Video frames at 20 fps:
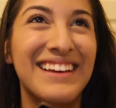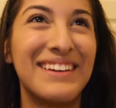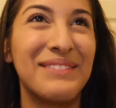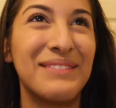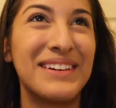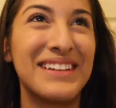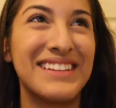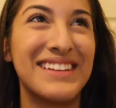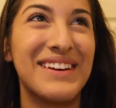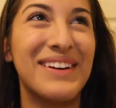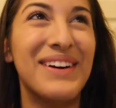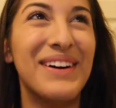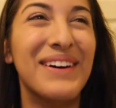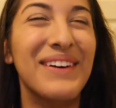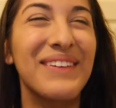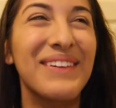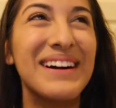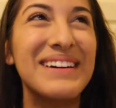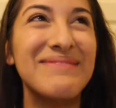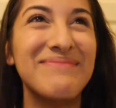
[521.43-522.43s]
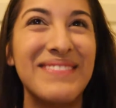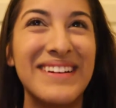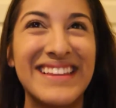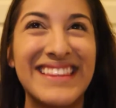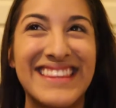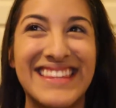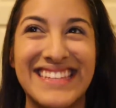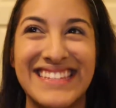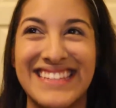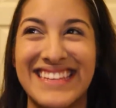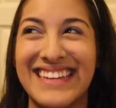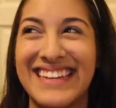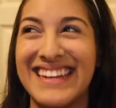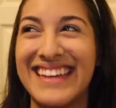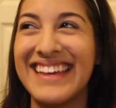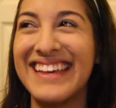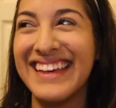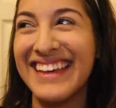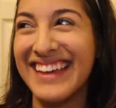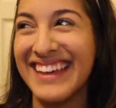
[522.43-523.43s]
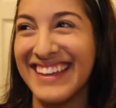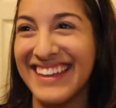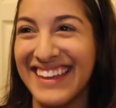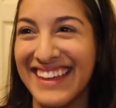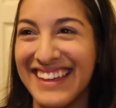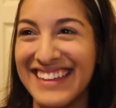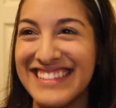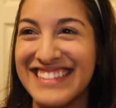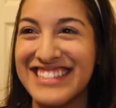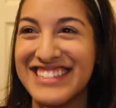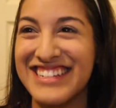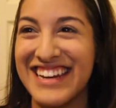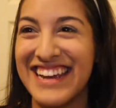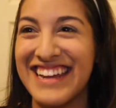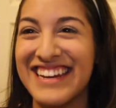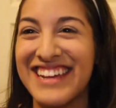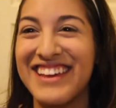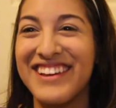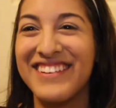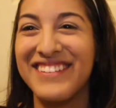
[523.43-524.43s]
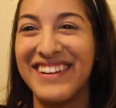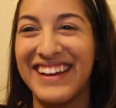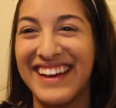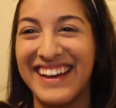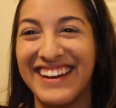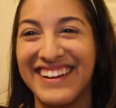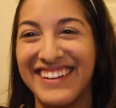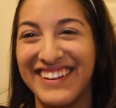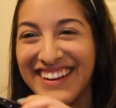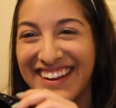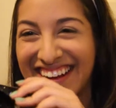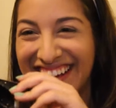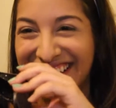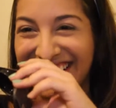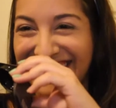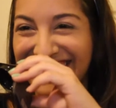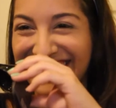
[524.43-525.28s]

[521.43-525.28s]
What month is it? It's January.